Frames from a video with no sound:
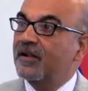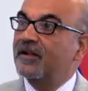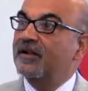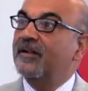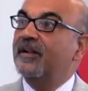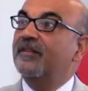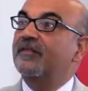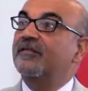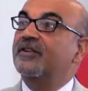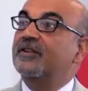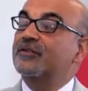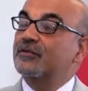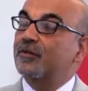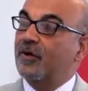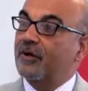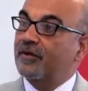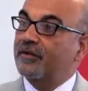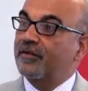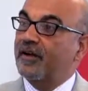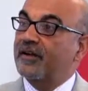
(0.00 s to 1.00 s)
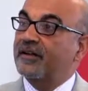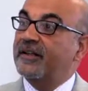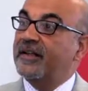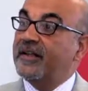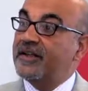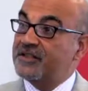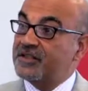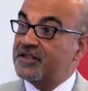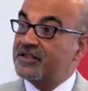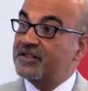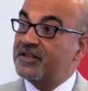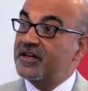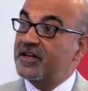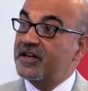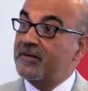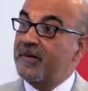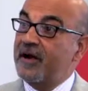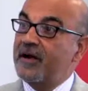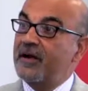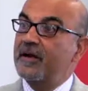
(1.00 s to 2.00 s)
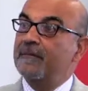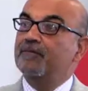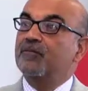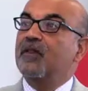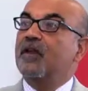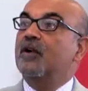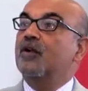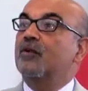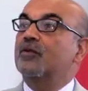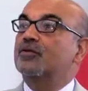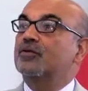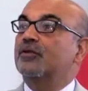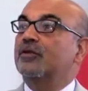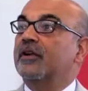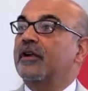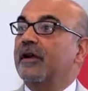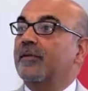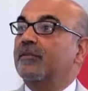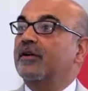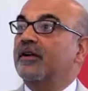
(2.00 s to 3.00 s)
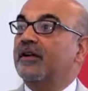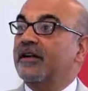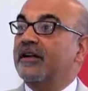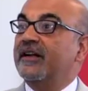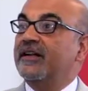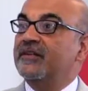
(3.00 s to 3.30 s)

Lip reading: They have disqualified the HST rebate and also the capital gain